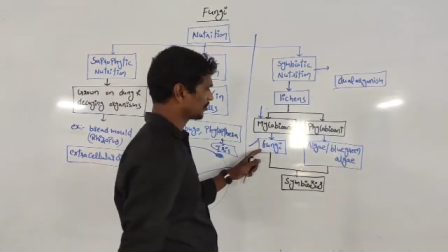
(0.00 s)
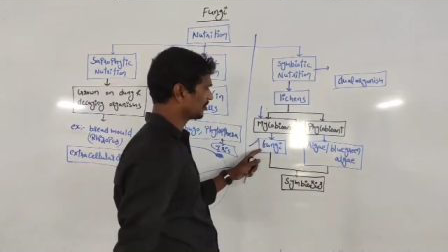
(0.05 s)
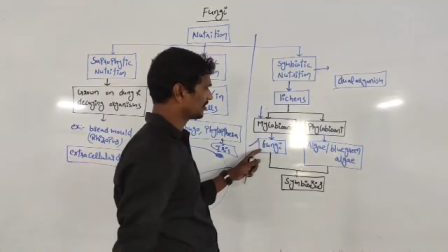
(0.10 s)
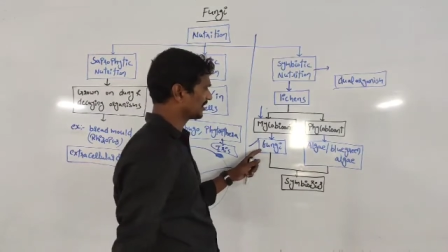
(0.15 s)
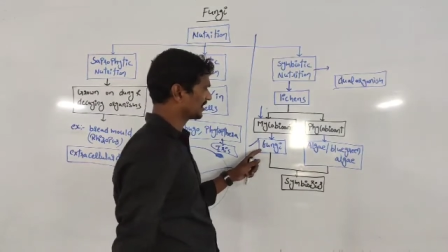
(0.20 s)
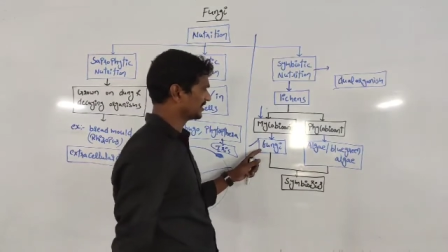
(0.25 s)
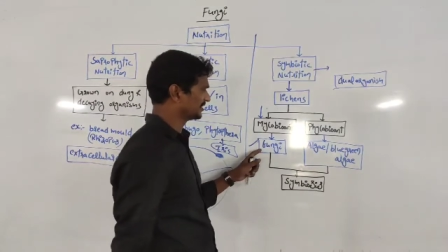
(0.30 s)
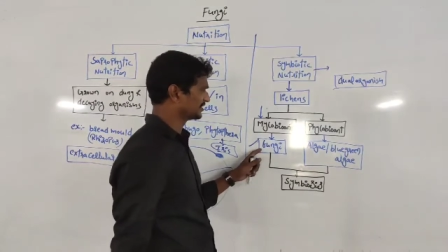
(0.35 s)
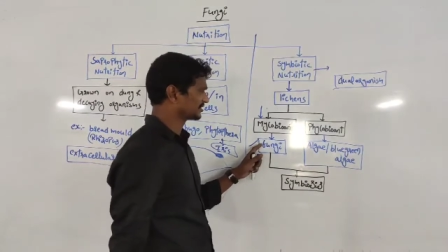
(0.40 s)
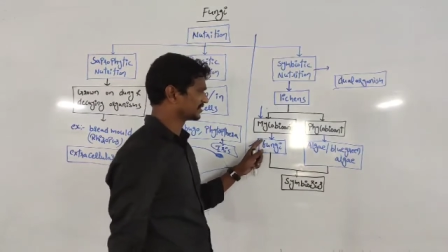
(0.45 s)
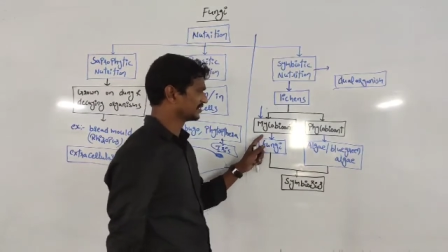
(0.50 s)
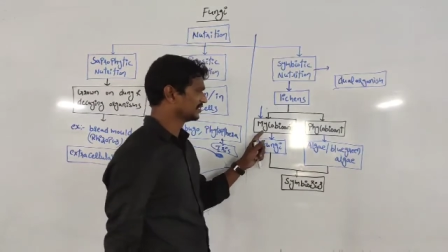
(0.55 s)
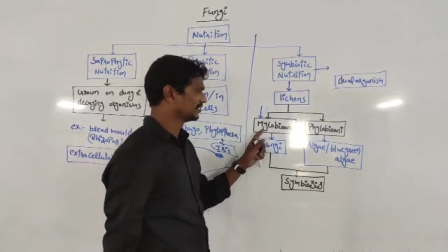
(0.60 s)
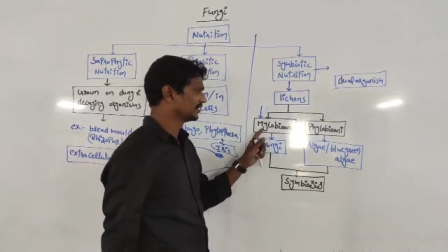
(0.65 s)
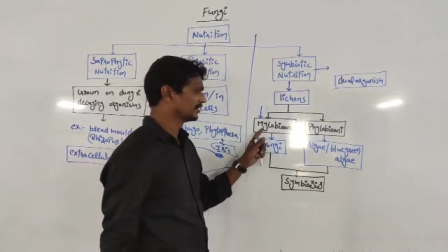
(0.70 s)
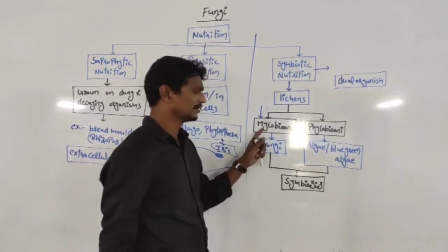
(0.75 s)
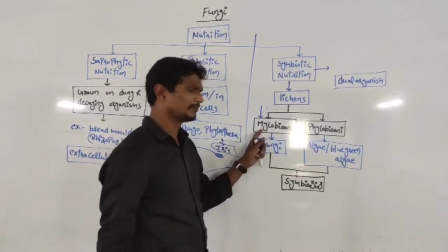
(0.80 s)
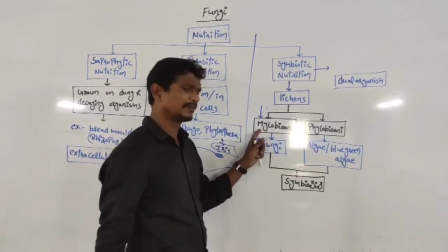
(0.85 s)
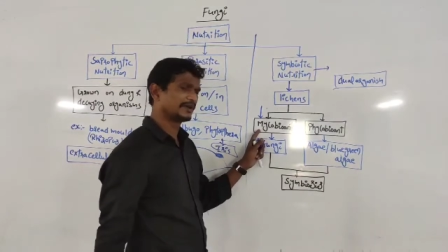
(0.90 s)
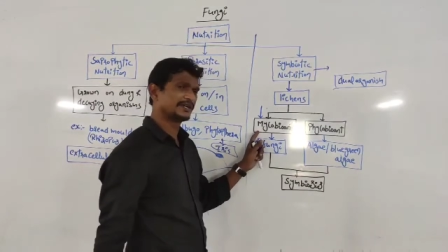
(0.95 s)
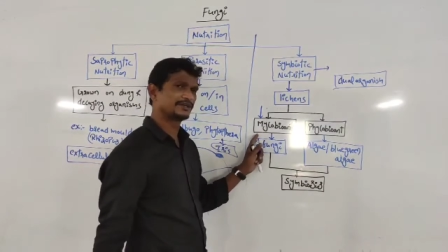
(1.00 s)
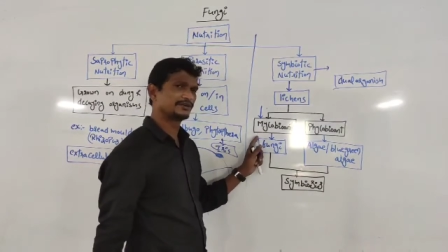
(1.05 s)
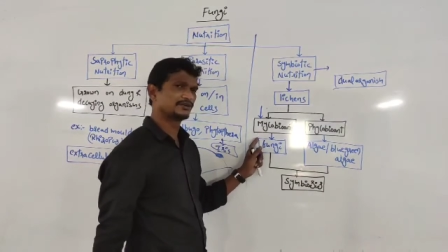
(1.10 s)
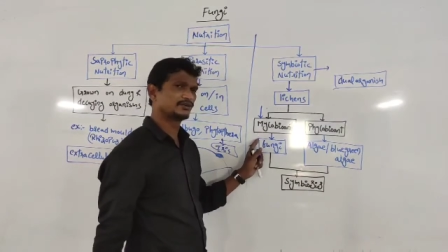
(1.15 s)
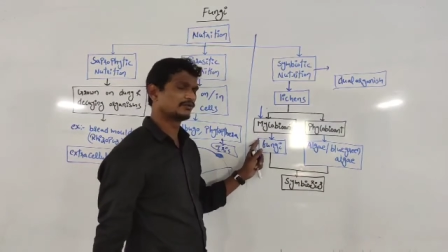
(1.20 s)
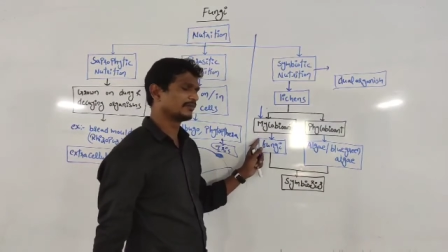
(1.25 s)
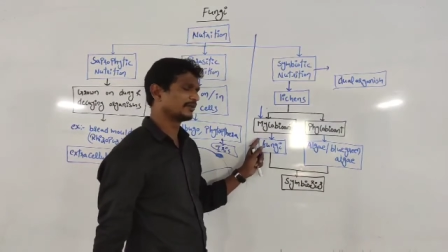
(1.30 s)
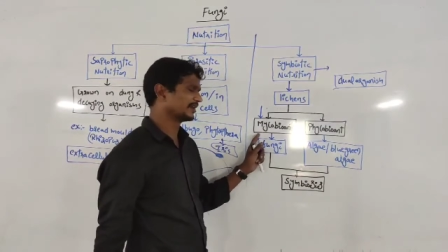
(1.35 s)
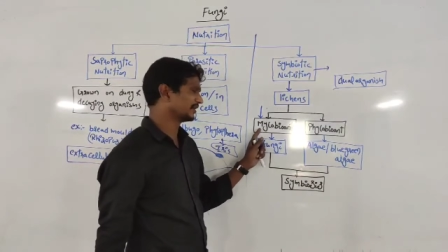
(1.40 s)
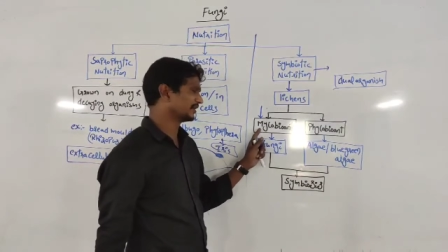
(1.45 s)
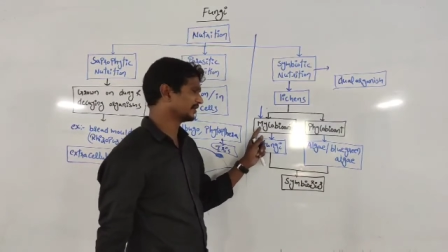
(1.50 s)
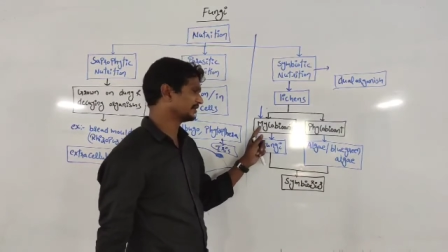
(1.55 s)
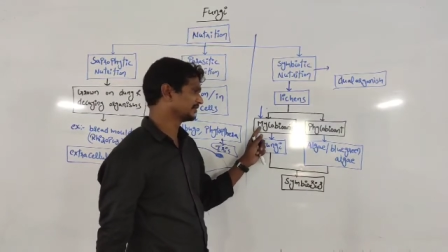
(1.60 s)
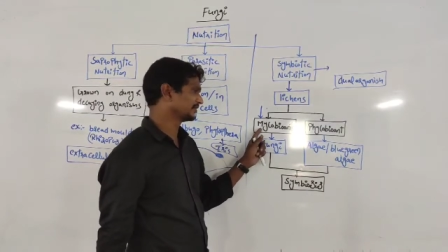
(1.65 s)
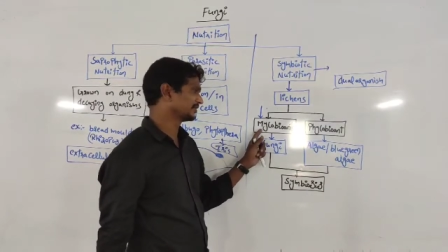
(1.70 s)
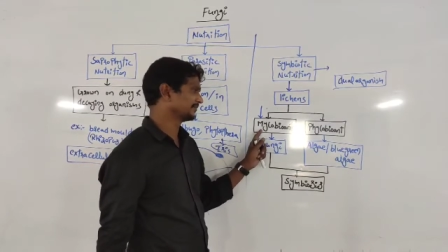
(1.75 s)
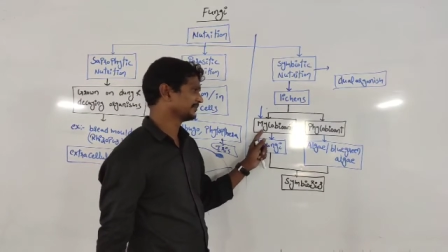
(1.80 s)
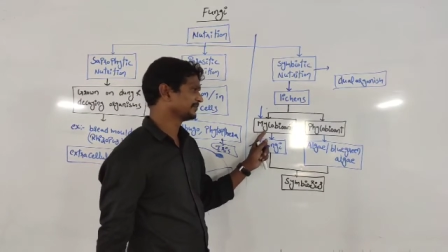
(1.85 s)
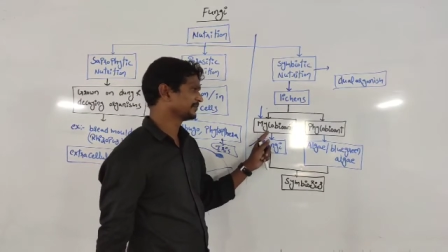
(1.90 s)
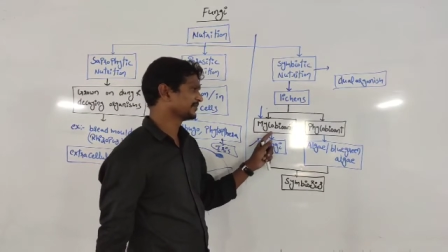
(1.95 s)
called as
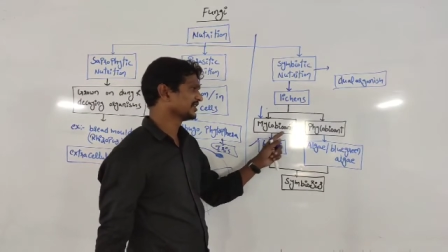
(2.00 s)
mycobiota.